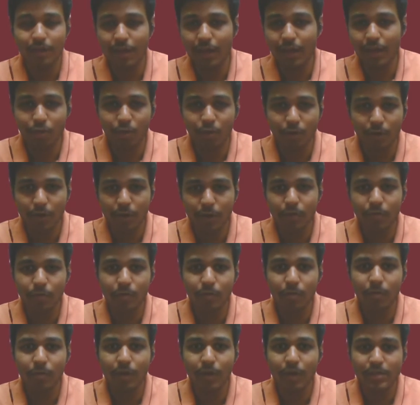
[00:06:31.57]
I'll contact
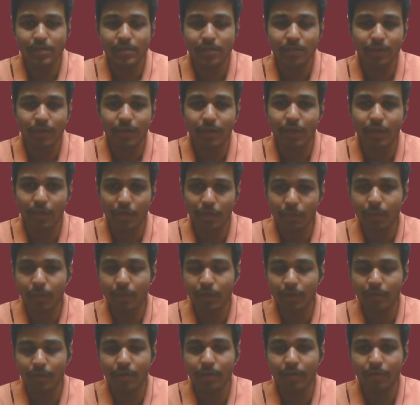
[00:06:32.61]
you as and when I
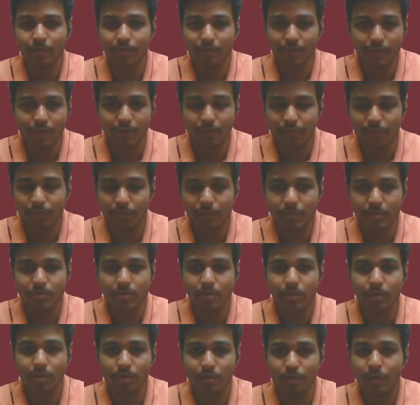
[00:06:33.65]
require further information
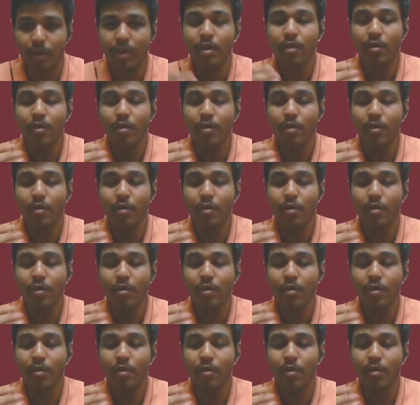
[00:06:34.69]
or